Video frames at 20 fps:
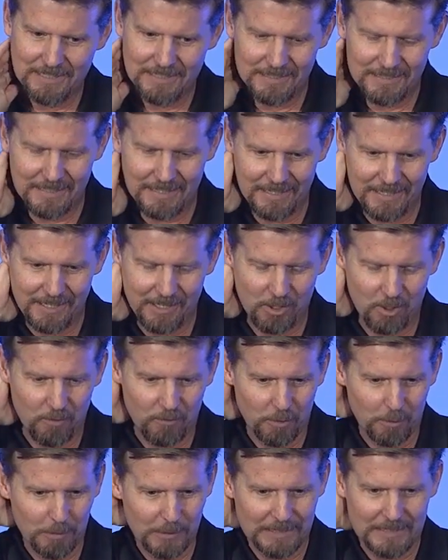taking
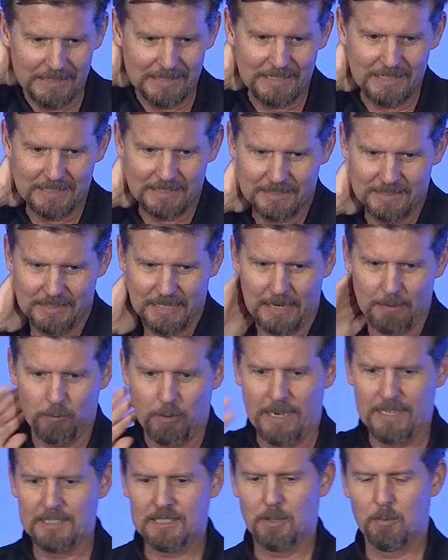over. But this is, that
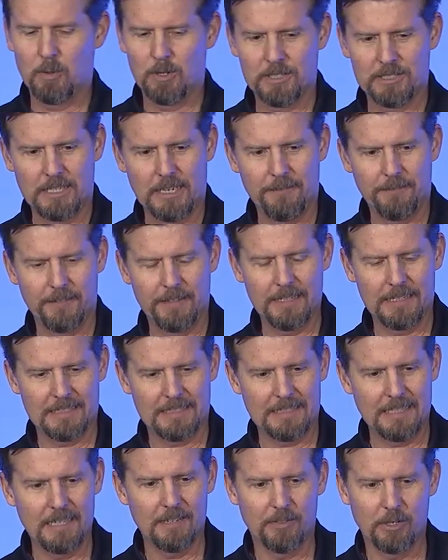ransomware is definitely the
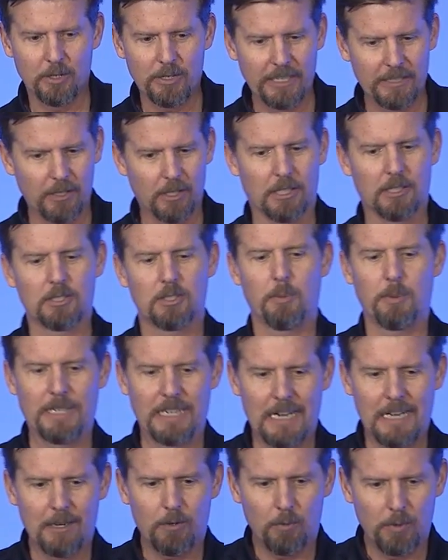state of it. Okay, look, so we
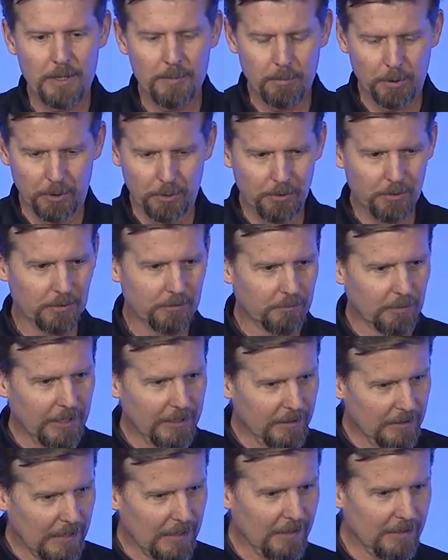got a reboot,
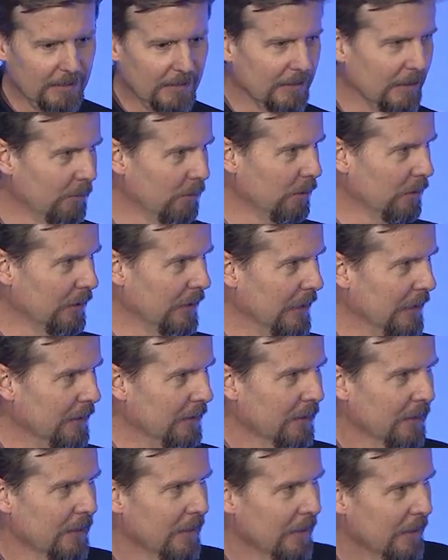right? Alex, is that what we're looking at?
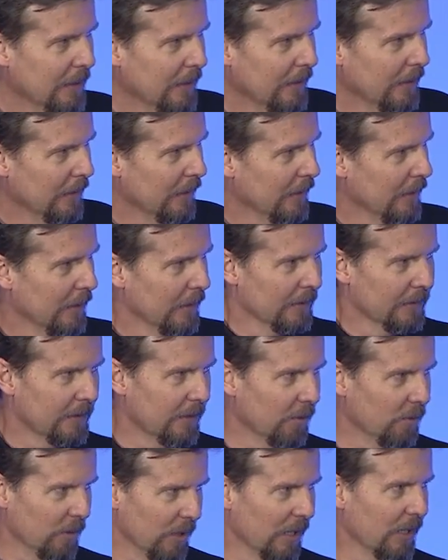
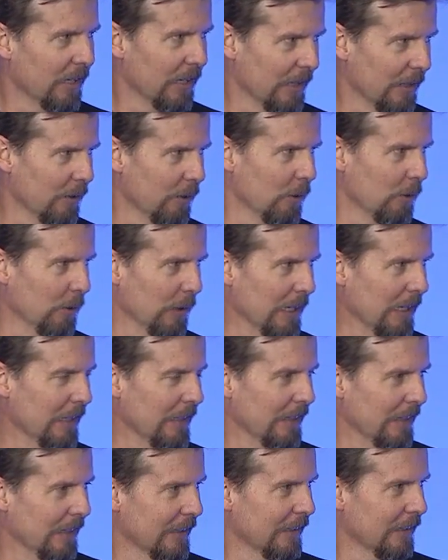So we got,
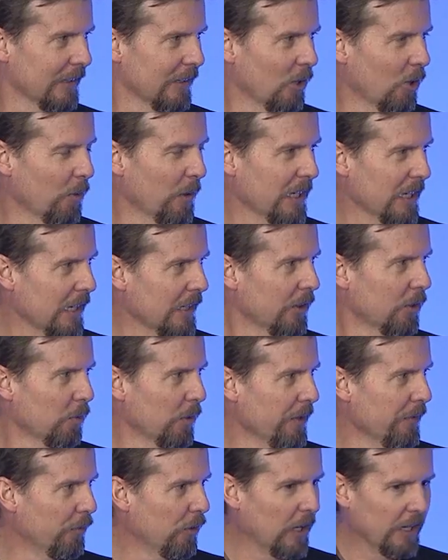uh, yeah. we got the
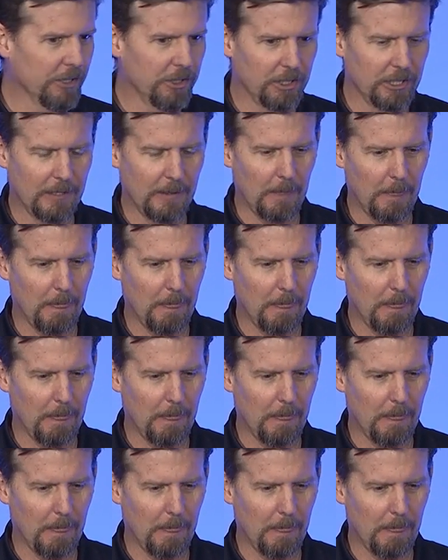refresh.